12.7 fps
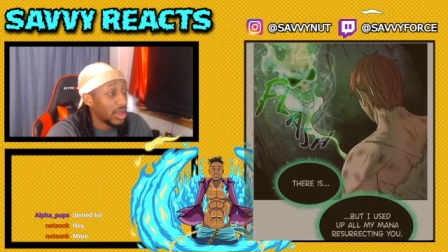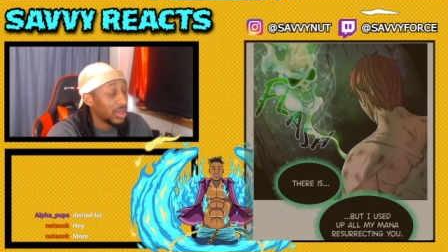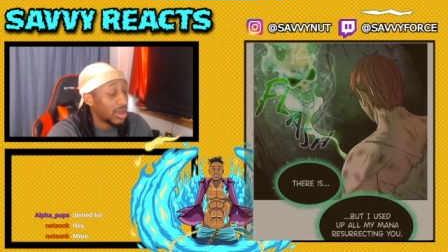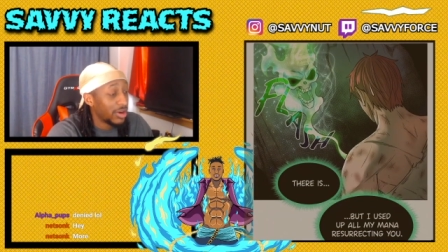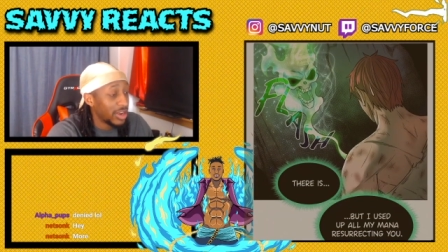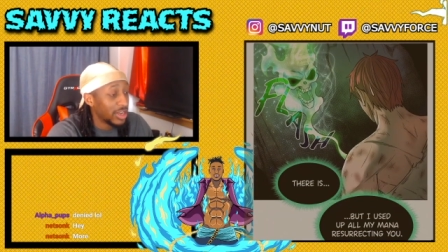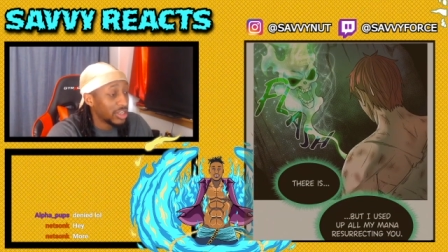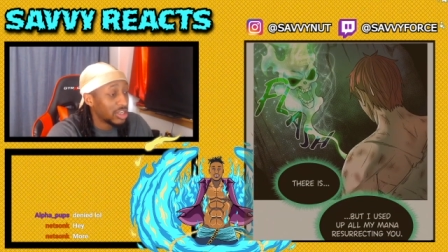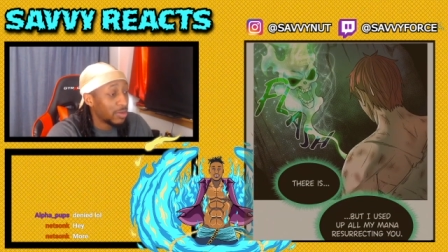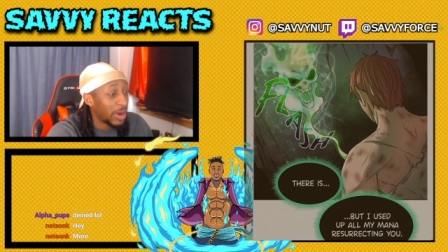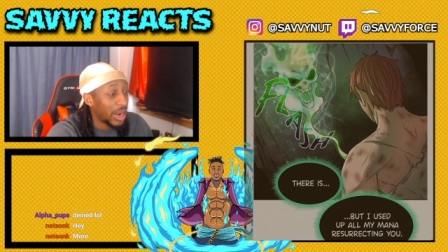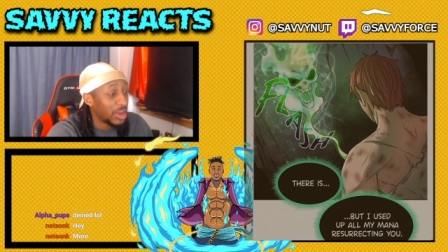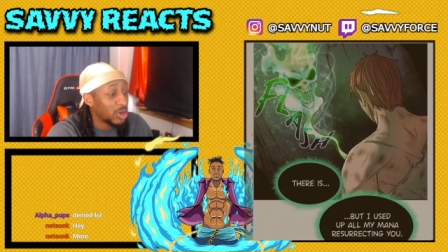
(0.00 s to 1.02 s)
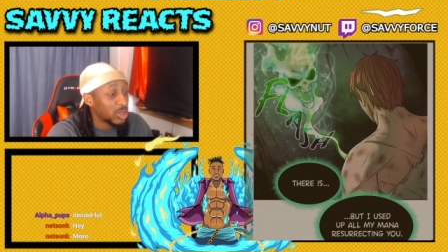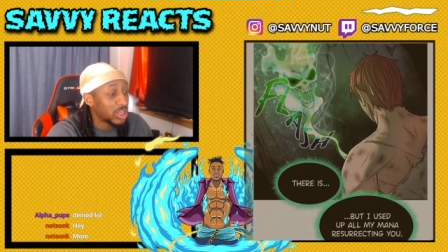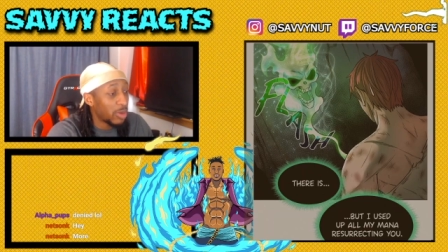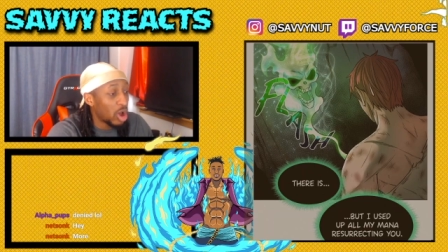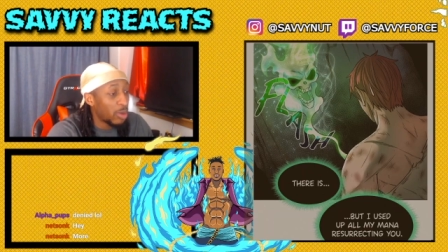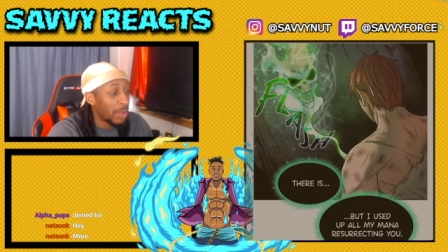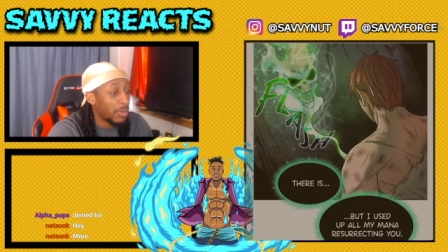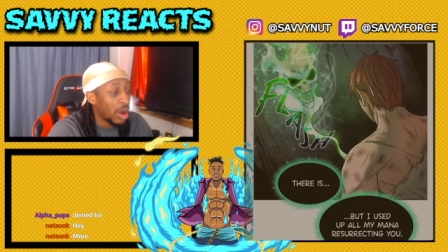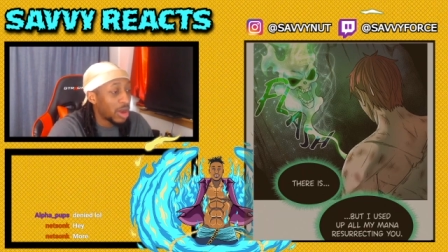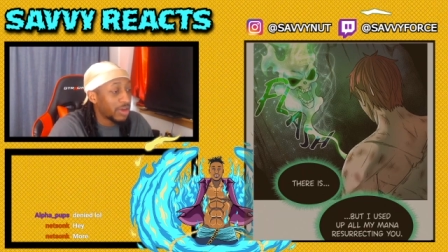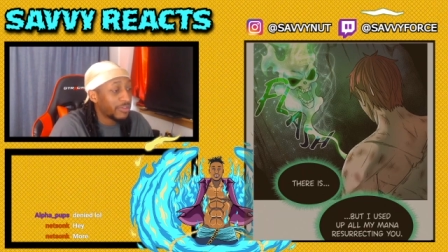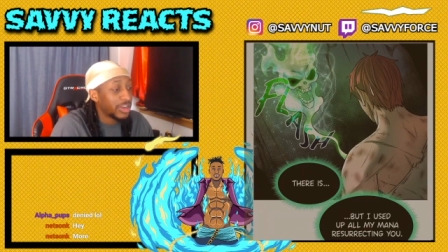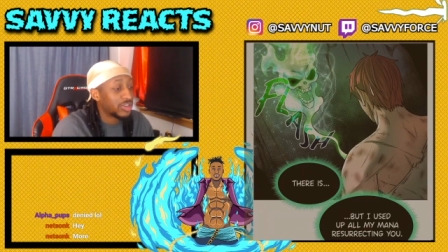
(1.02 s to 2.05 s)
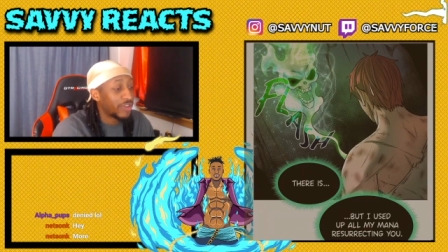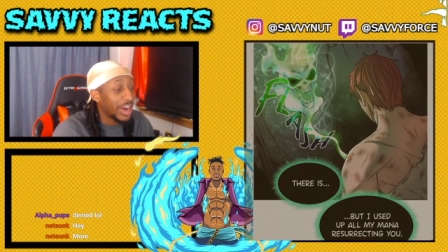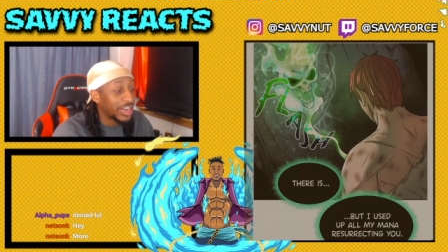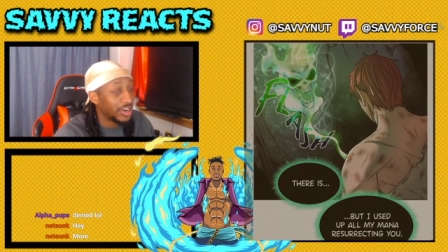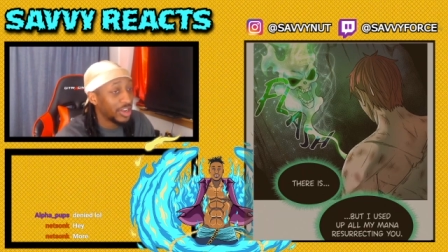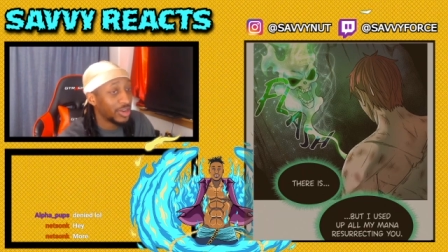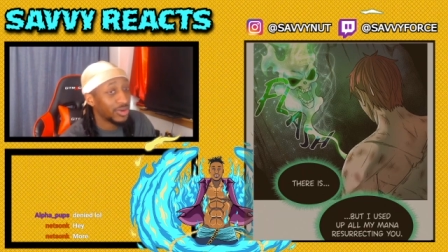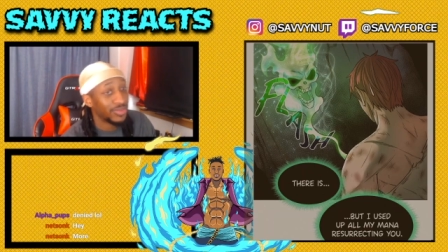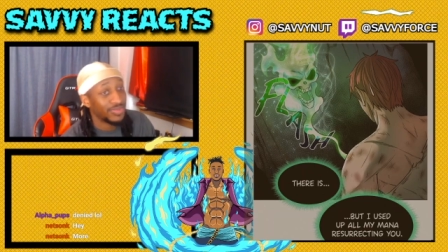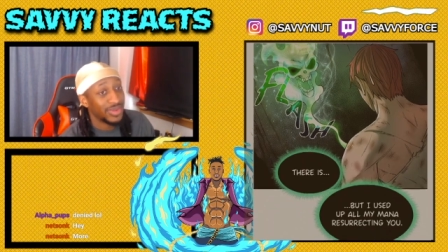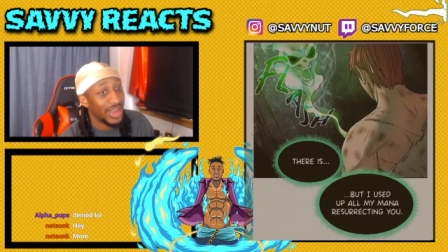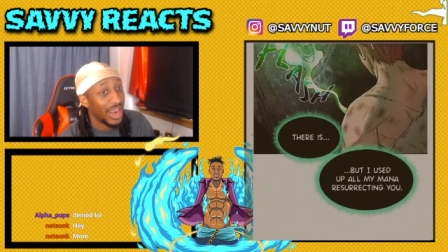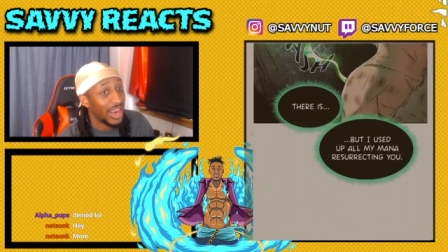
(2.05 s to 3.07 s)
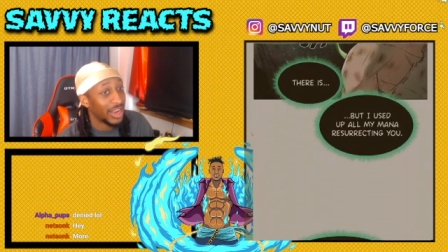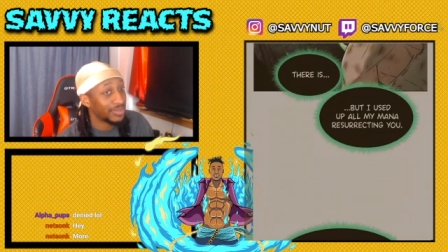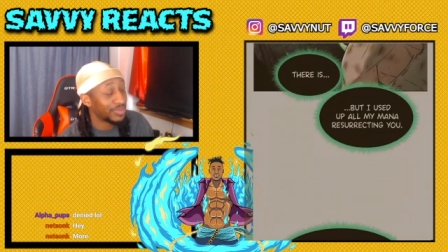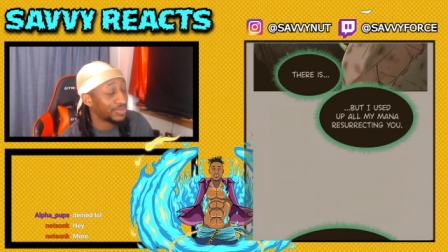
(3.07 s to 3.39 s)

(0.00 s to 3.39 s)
There is, but I used up all my mana resurrecting you. Dang.